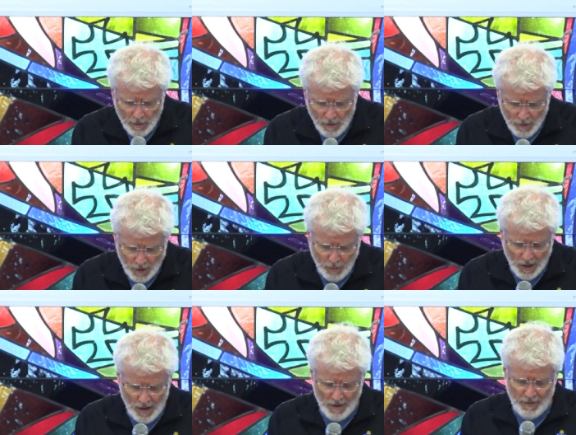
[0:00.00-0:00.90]
Notice
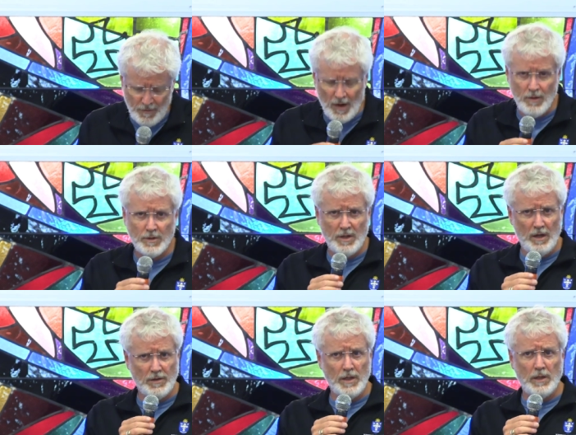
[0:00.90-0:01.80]
what God the Father says.